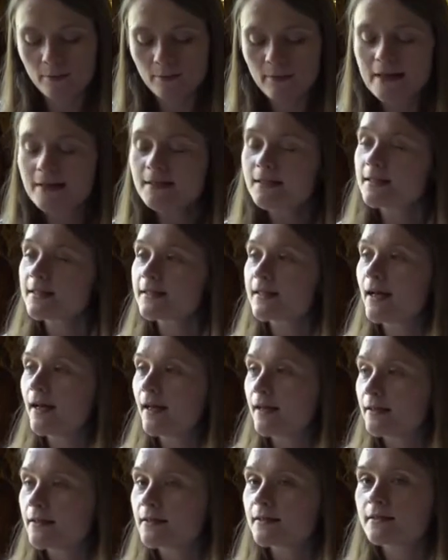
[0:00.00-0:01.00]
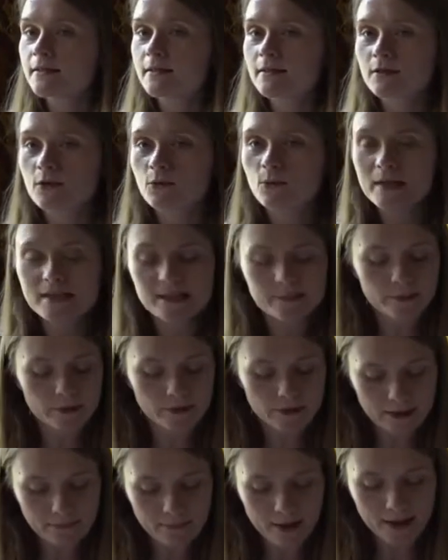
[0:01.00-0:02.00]
bent aside to
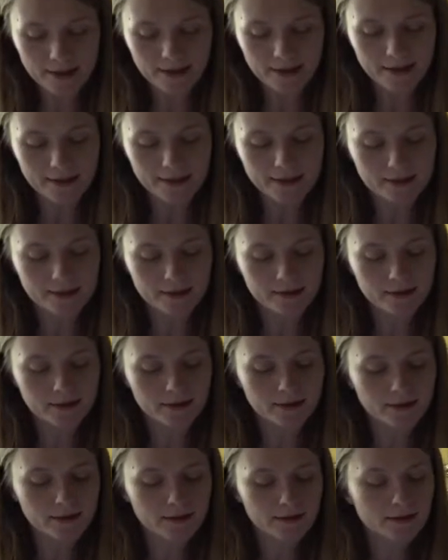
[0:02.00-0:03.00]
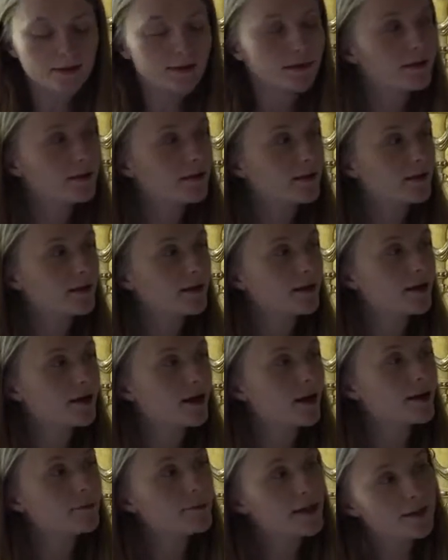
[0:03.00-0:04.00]
whisper in my ear
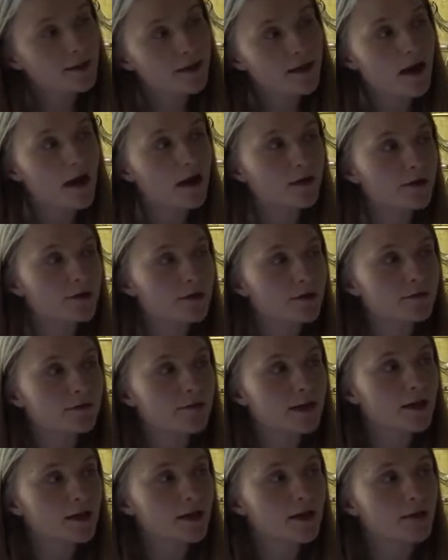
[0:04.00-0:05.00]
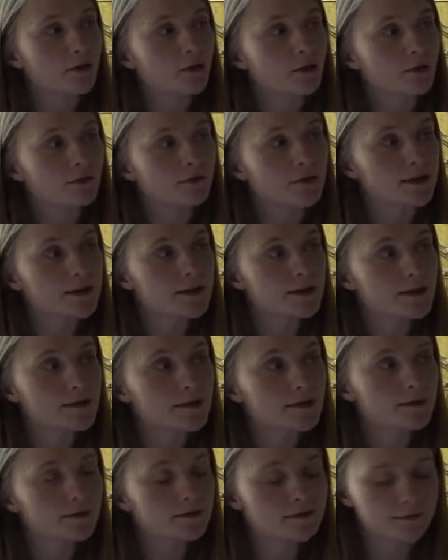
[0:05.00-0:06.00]
I mean the honor of nearly all of
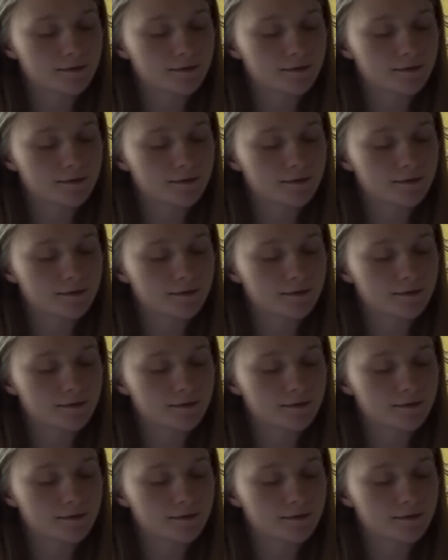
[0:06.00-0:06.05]
us.